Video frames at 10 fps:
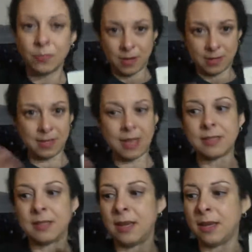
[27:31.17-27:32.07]

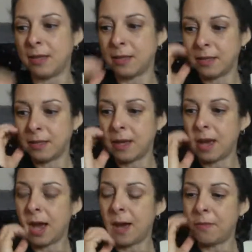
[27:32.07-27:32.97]
assessing,
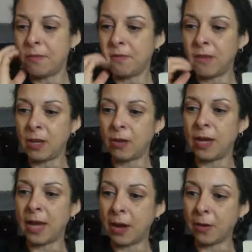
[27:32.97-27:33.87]

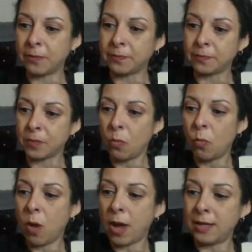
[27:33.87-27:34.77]
figuring out
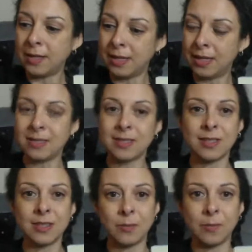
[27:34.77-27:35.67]
what needs
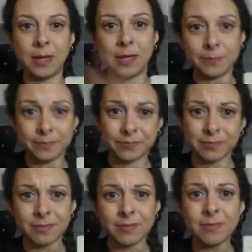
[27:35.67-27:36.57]
to be
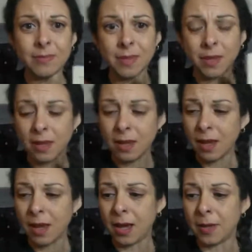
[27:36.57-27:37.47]

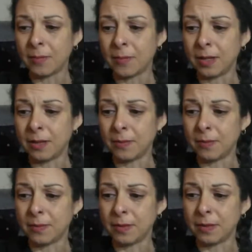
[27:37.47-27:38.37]
um,
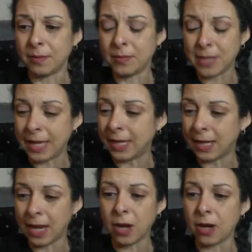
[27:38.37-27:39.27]
taken
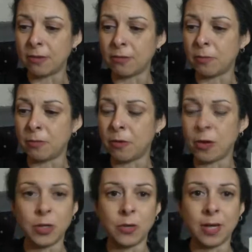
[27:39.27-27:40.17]
care of before
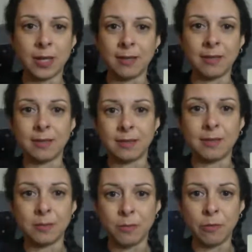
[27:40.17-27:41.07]
you can
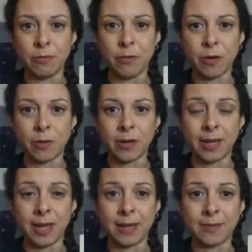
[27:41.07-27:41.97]
move forward
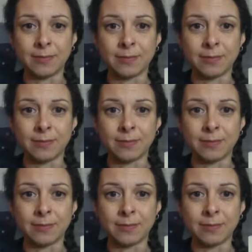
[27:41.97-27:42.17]
again.